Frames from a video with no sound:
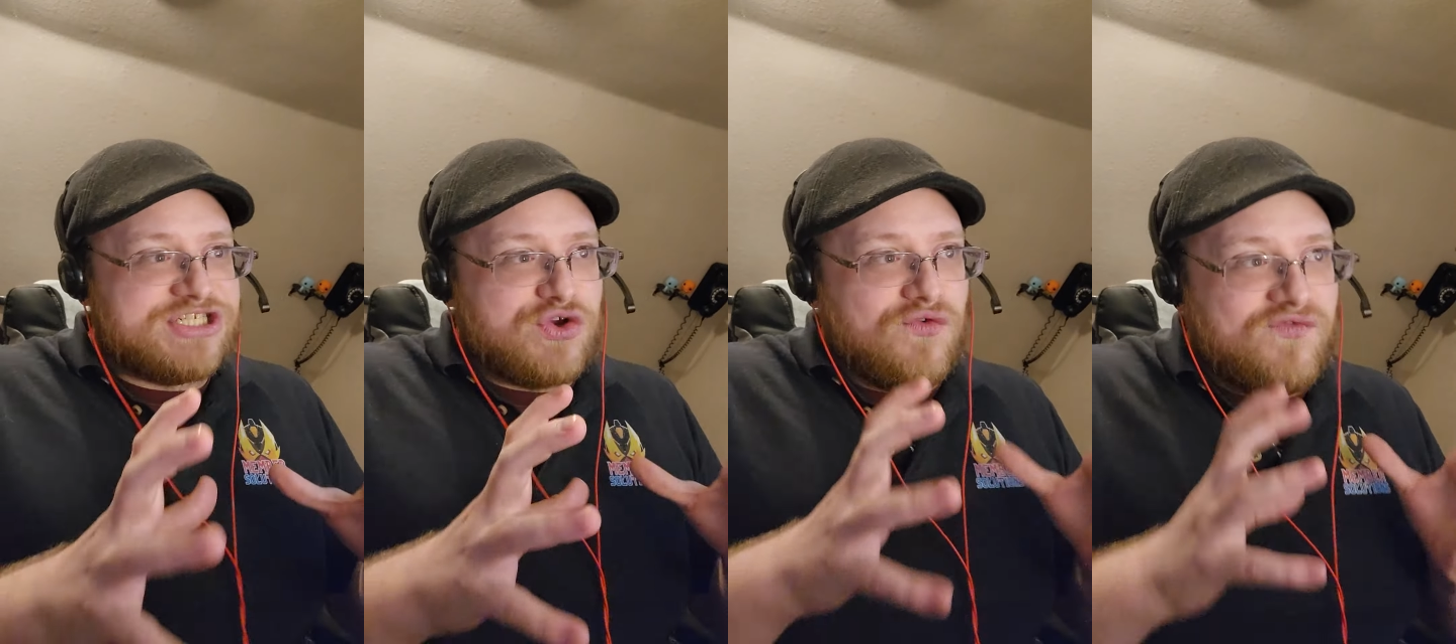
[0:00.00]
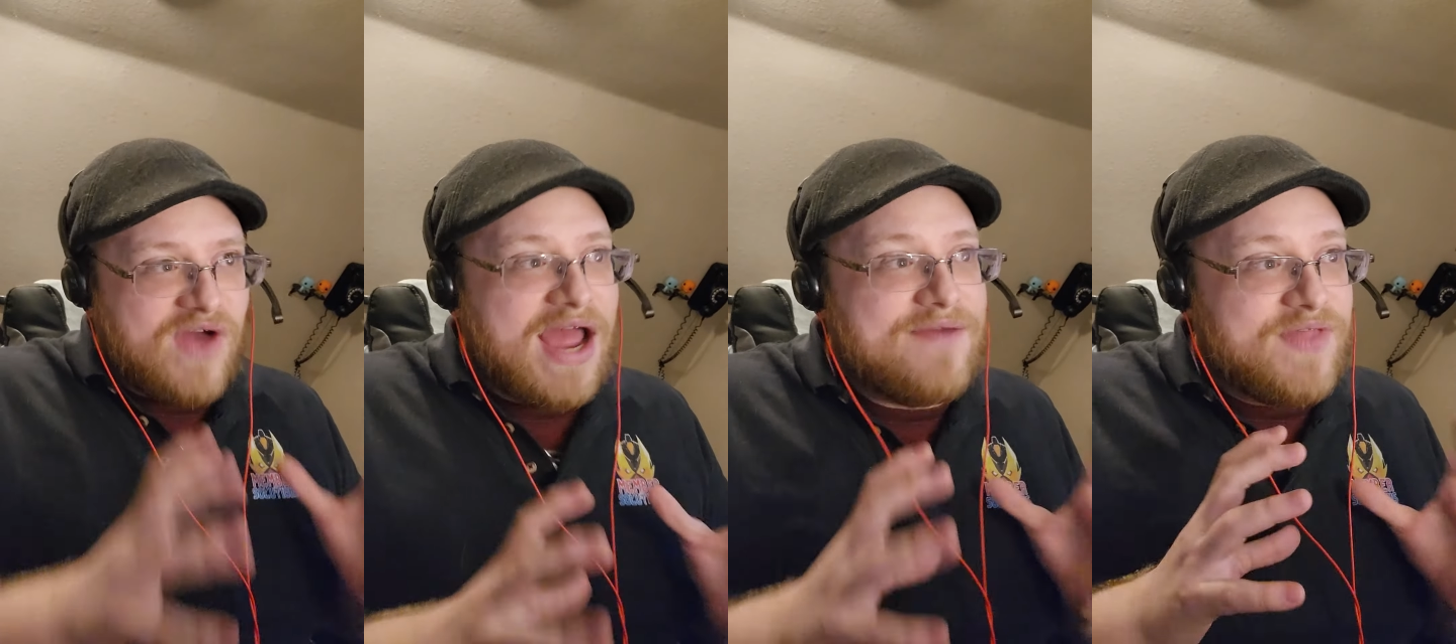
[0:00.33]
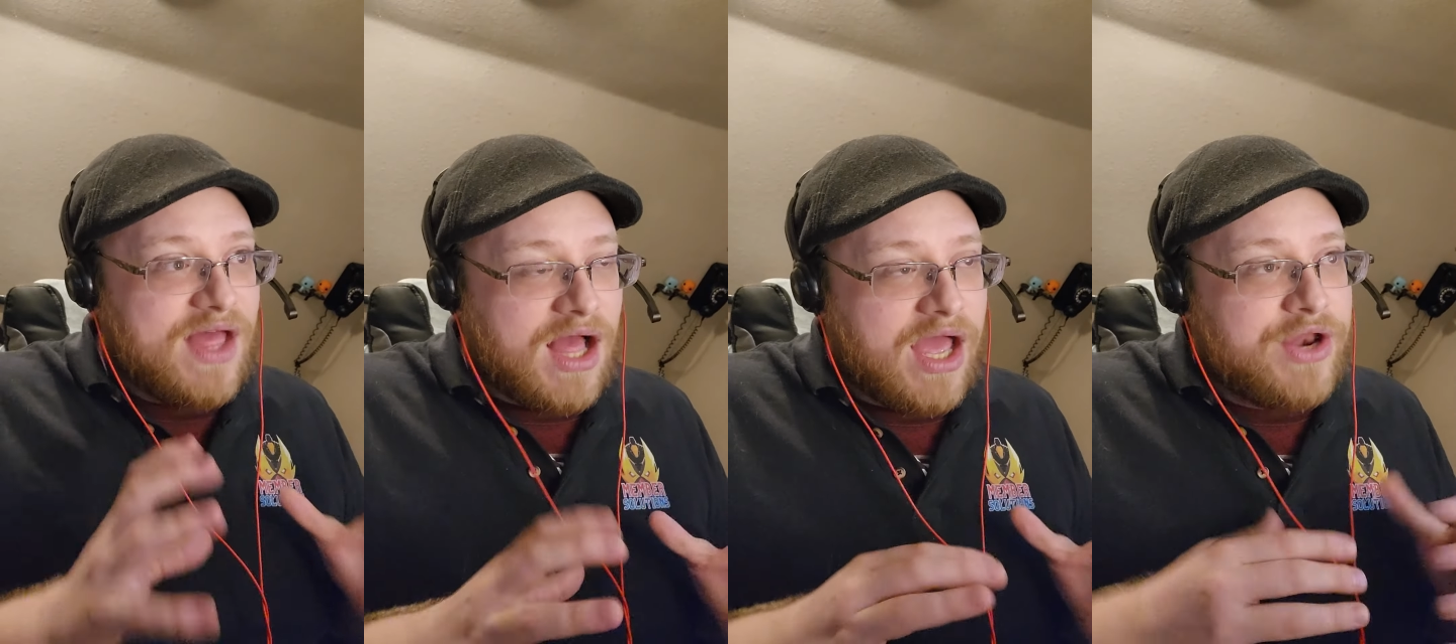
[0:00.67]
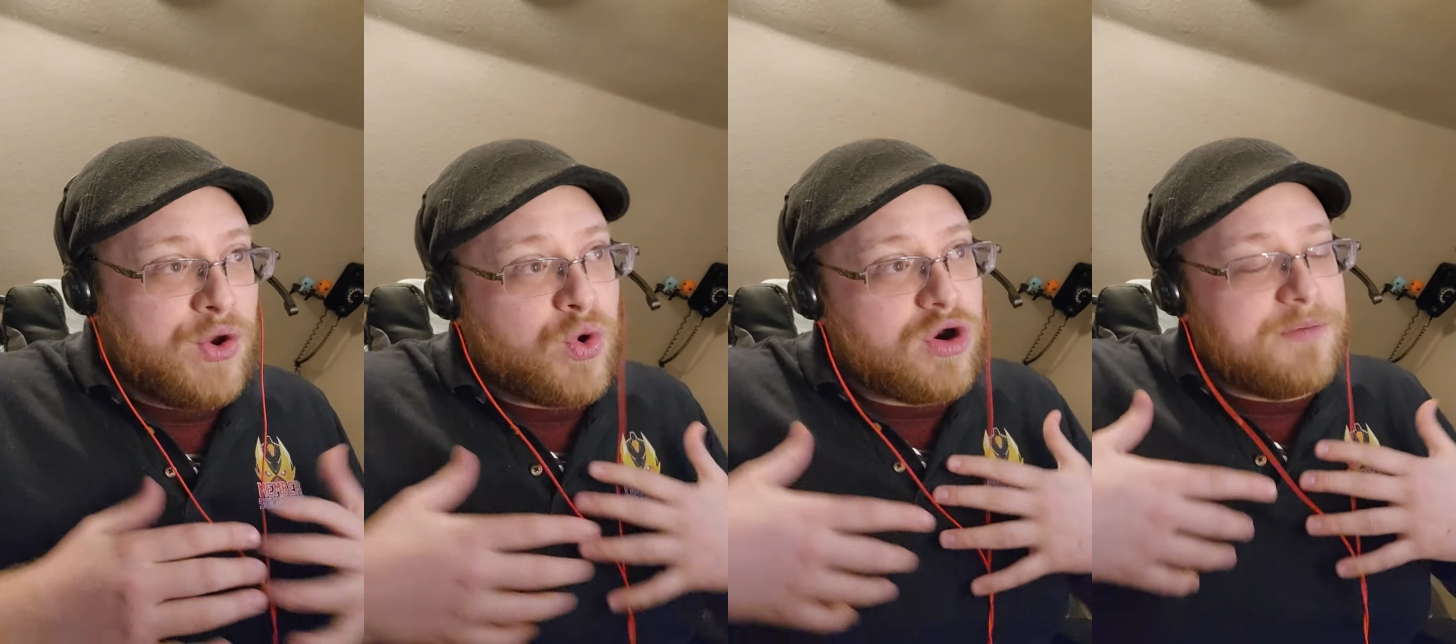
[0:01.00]
survive the hunt
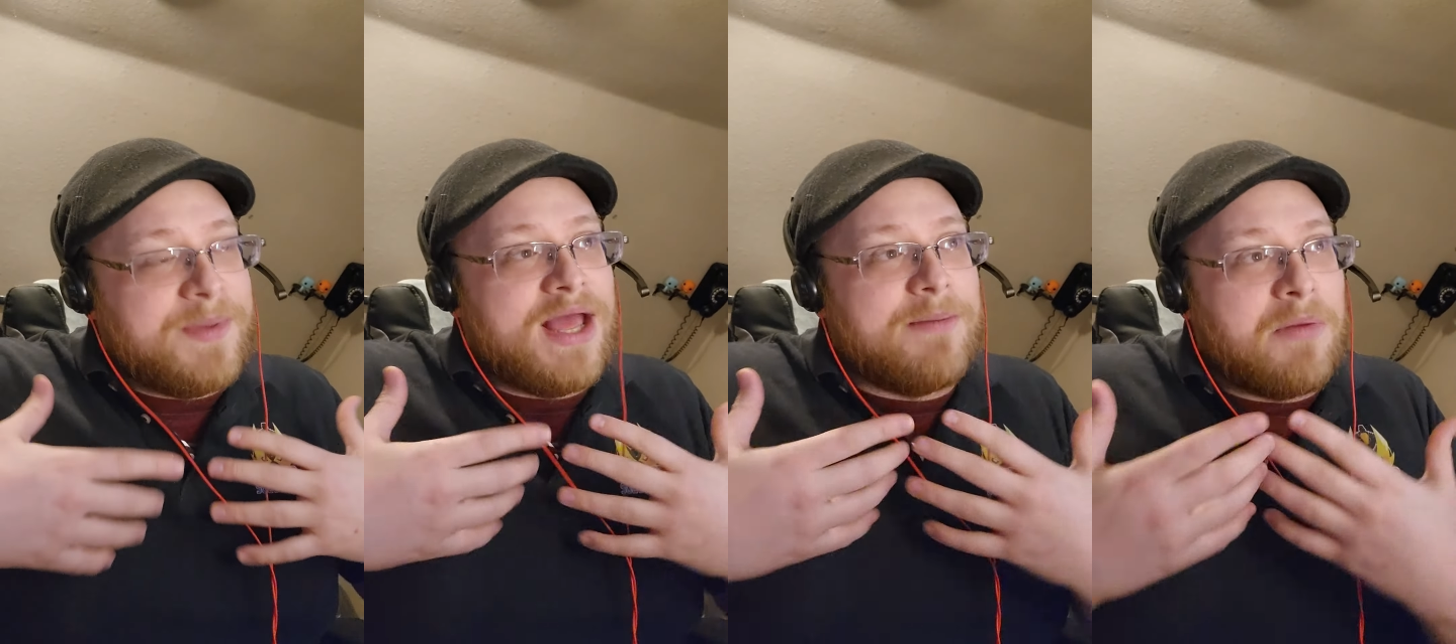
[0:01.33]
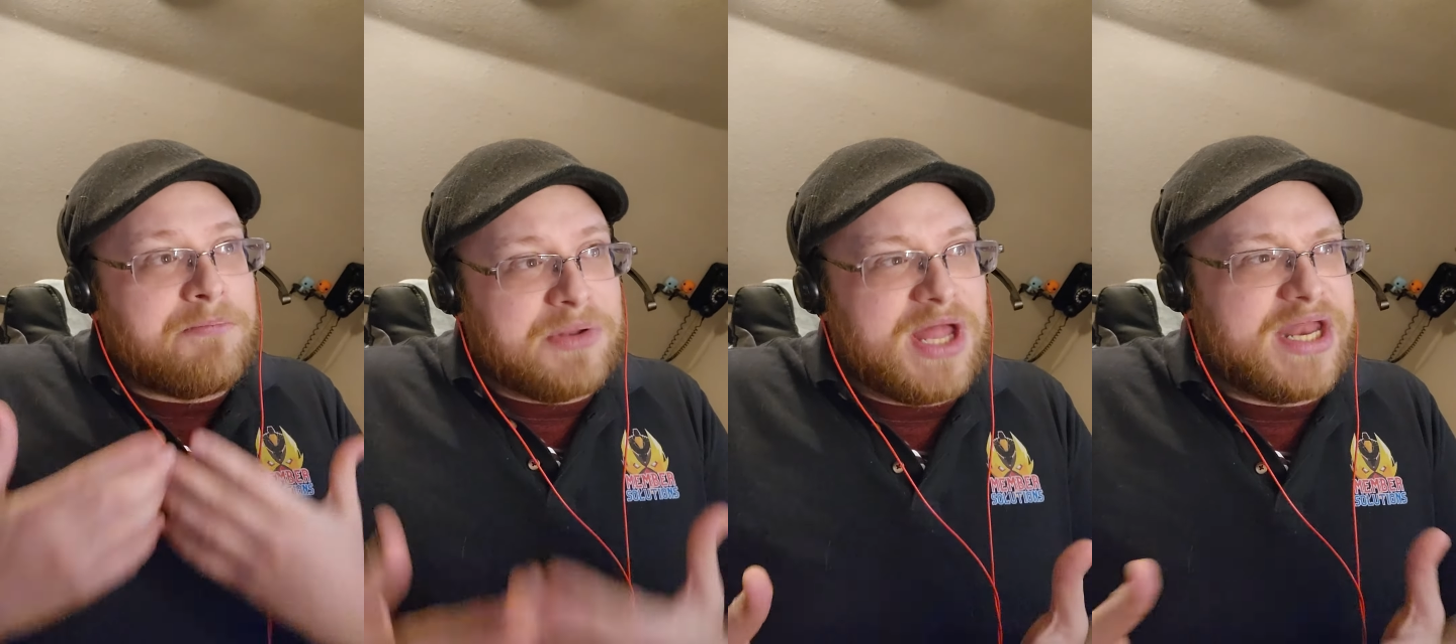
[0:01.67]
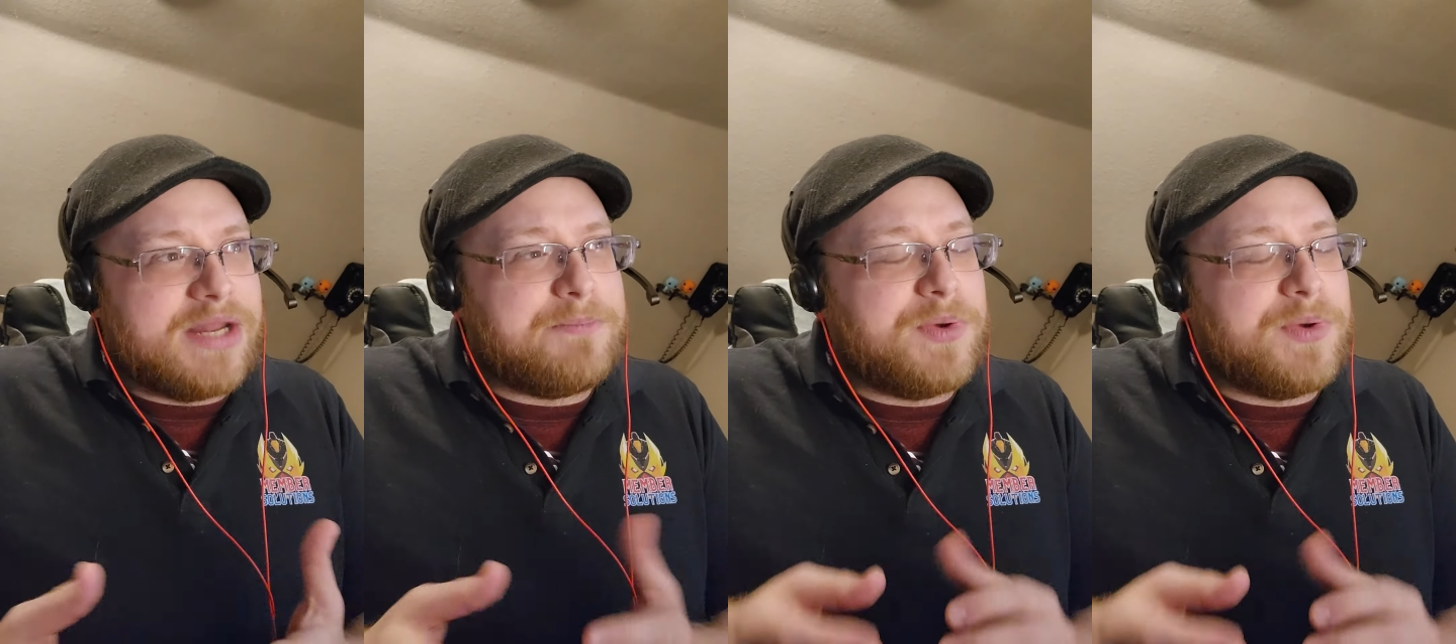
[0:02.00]
in order to become a blooded,